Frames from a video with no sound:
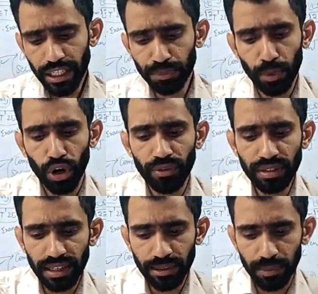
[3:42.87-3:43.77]
province
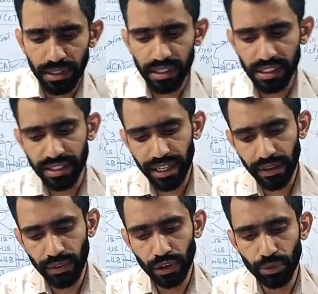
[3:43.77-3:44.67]
and princely state
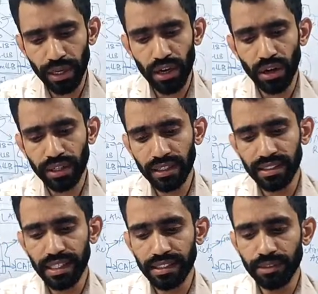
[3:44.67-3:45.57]
were to be allotted
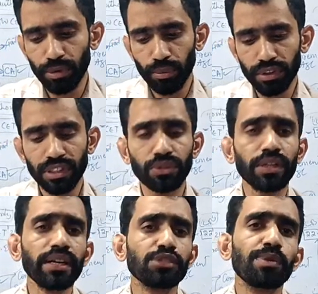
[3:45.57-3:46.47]
seats in proportion to the
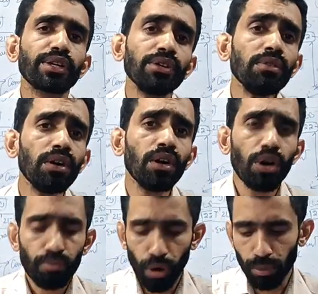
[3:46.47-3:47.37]
respective
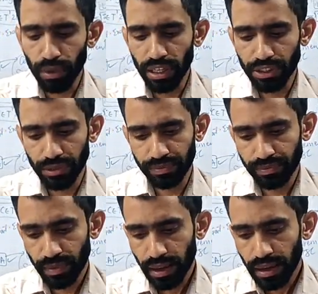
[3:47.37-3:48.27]
population.
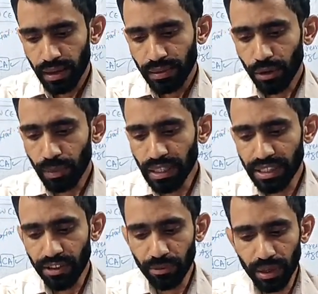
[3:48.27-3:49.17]
Now please
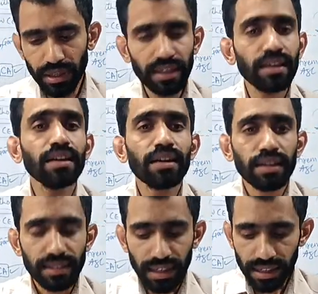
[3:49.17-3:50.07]
remember,
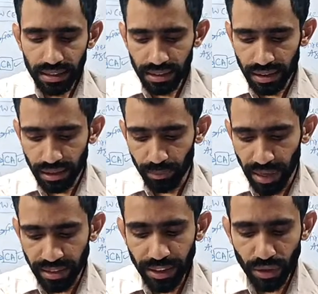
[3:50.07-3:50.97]
the
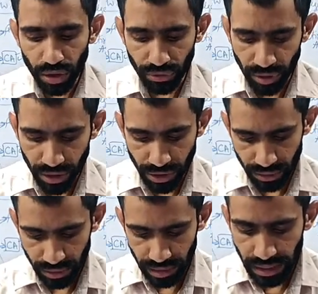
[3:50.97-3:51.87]
basis on which
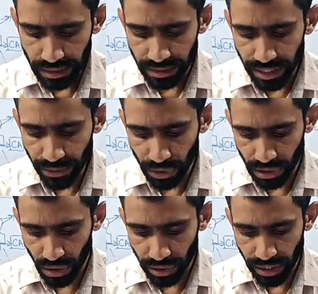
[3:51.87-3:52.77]
each seat was
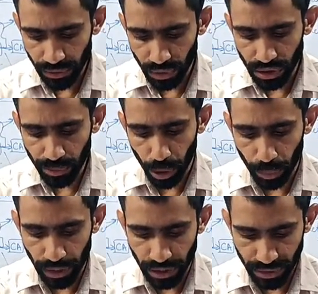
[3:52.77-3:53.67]
allotted was the
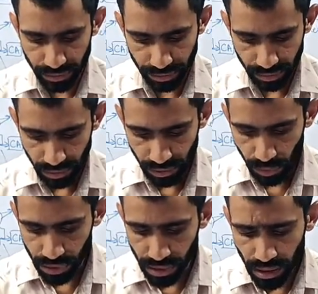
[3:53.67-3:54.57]
population. At